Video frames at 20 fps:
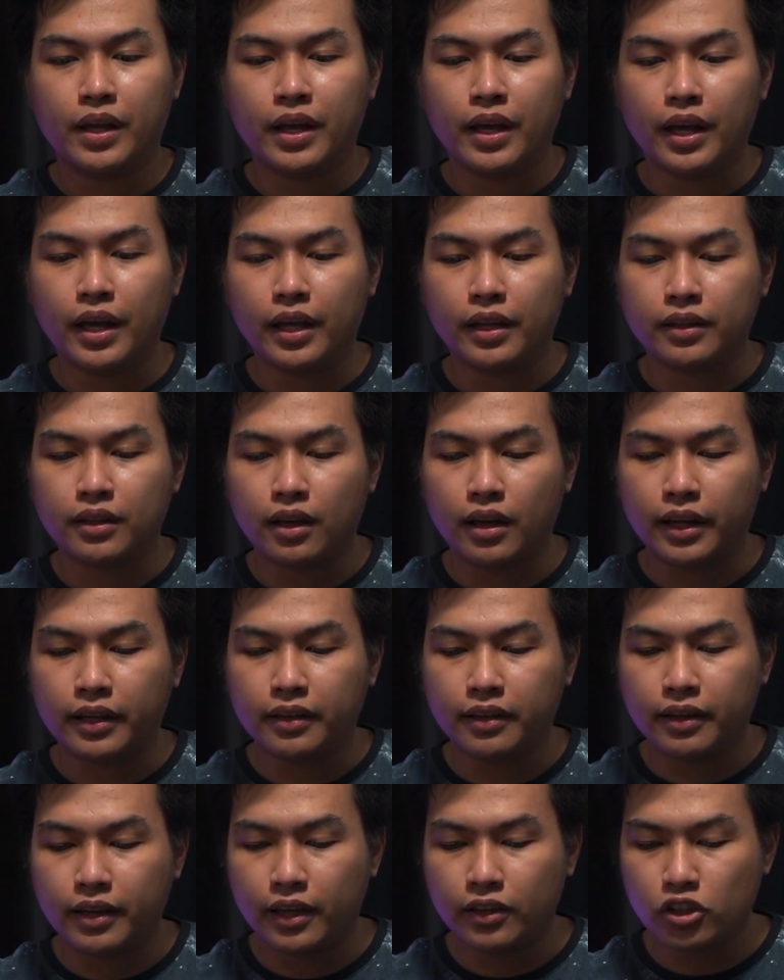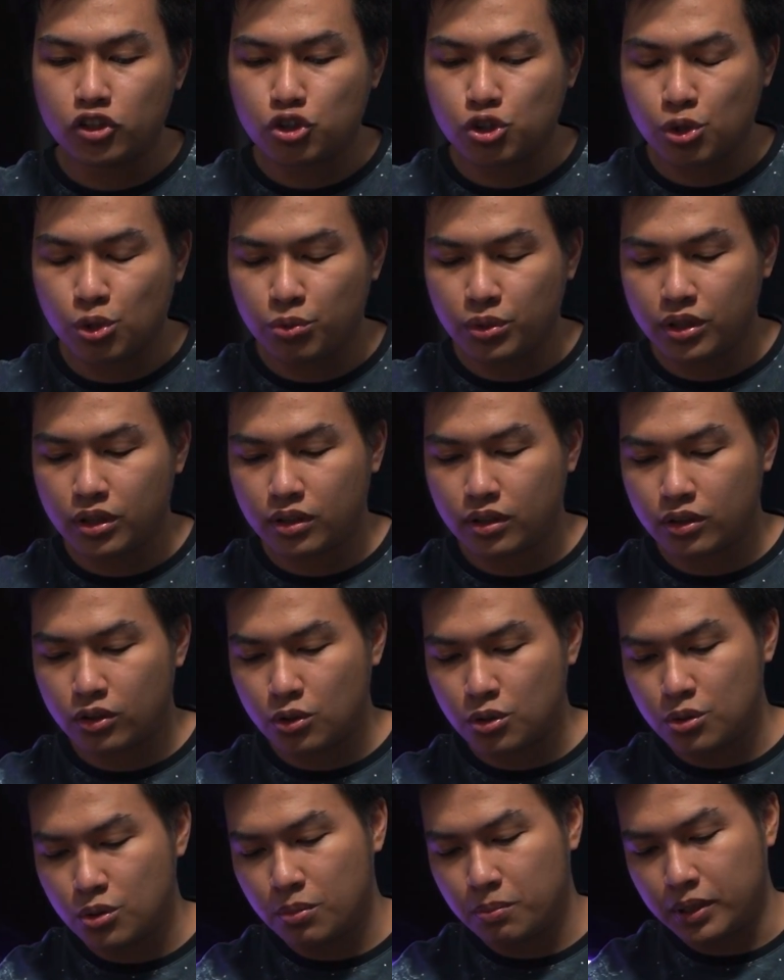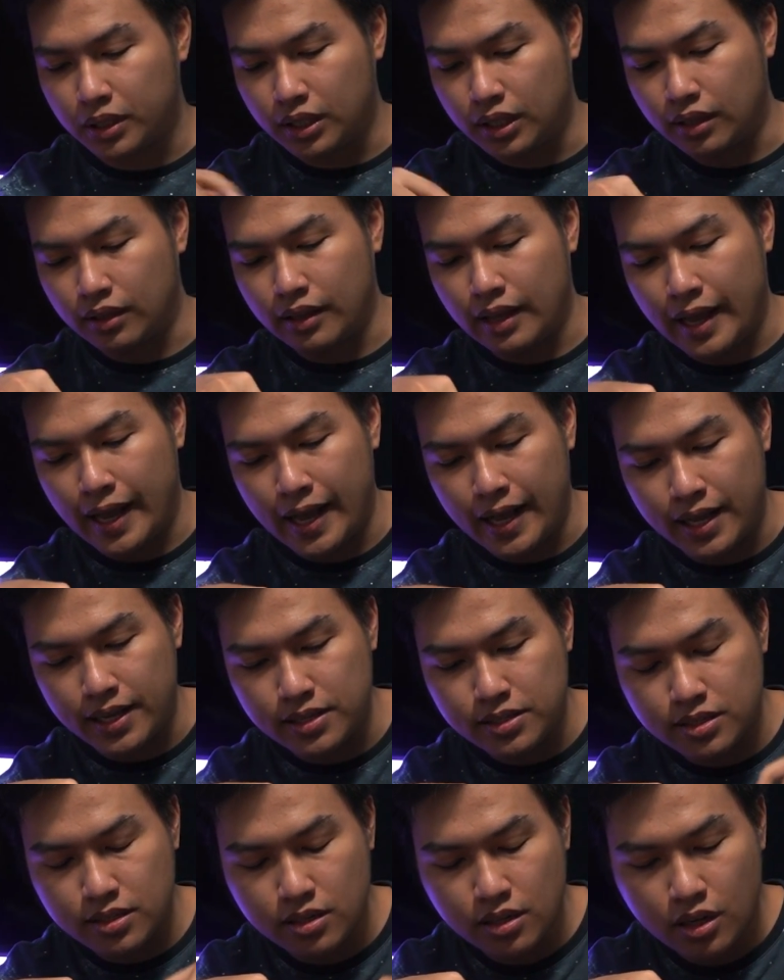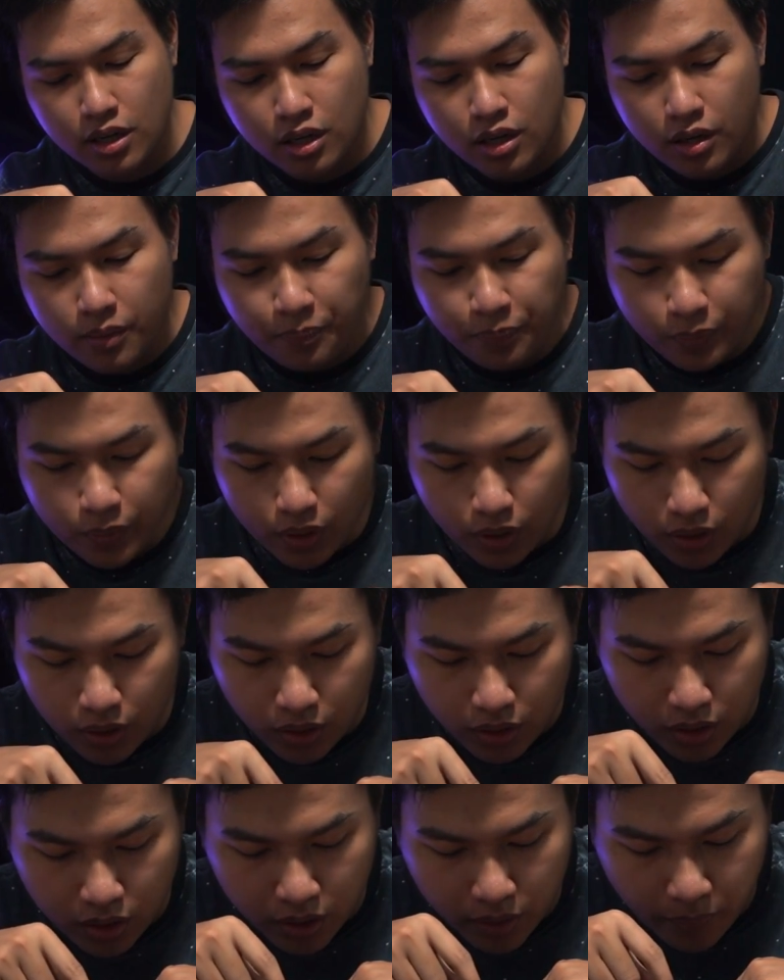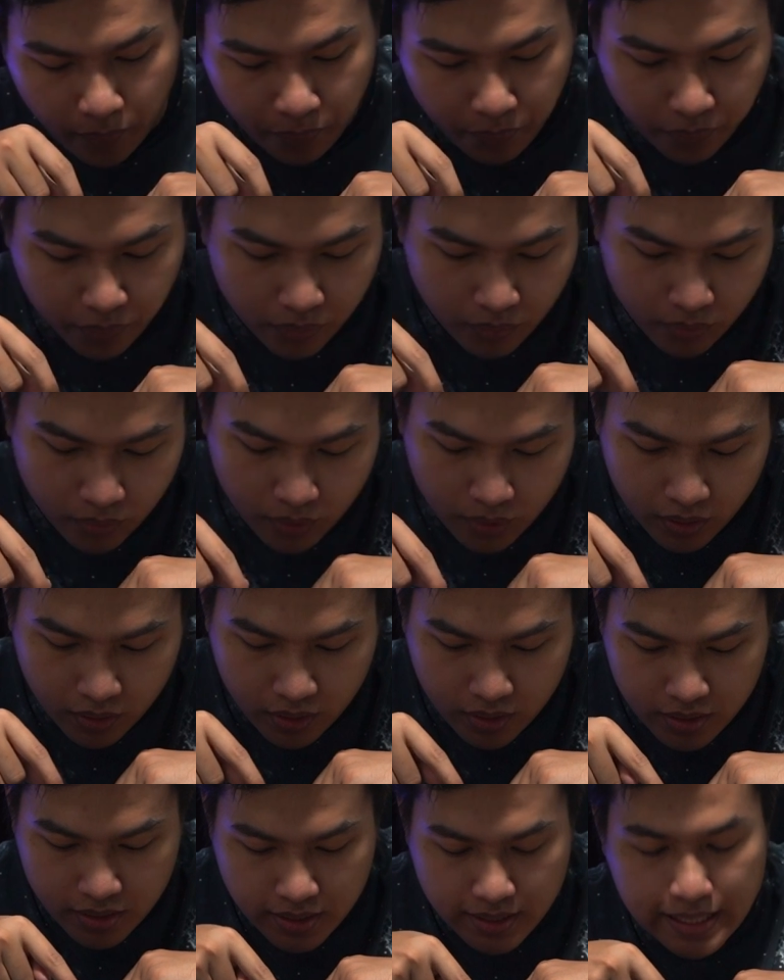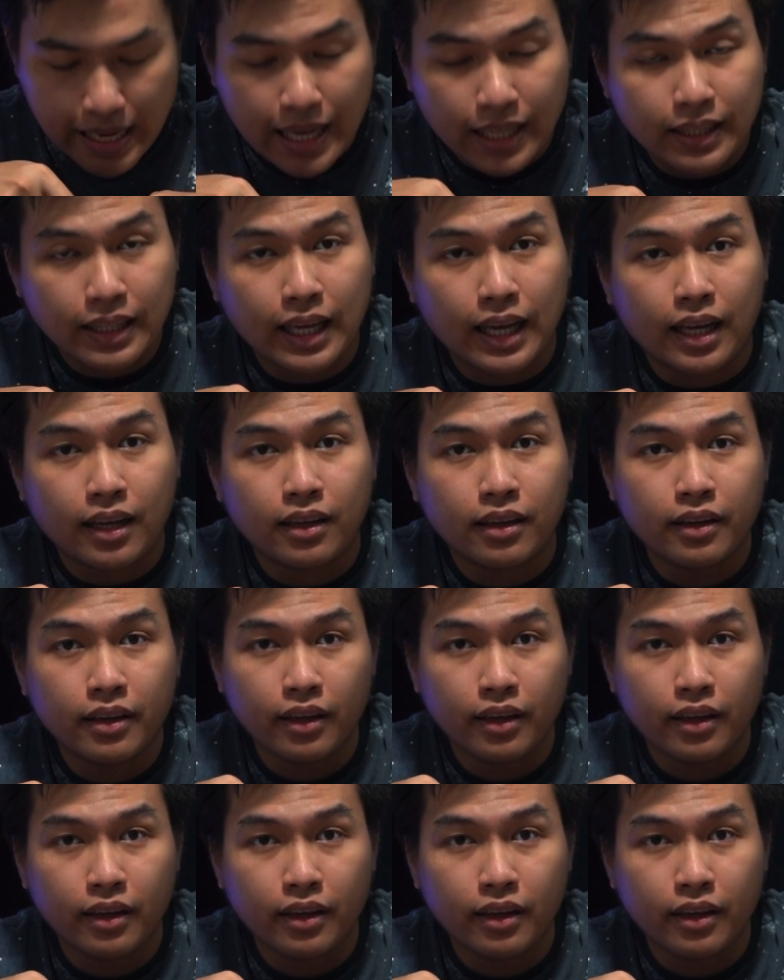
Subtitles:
and I cannot show it to you, but it has SATA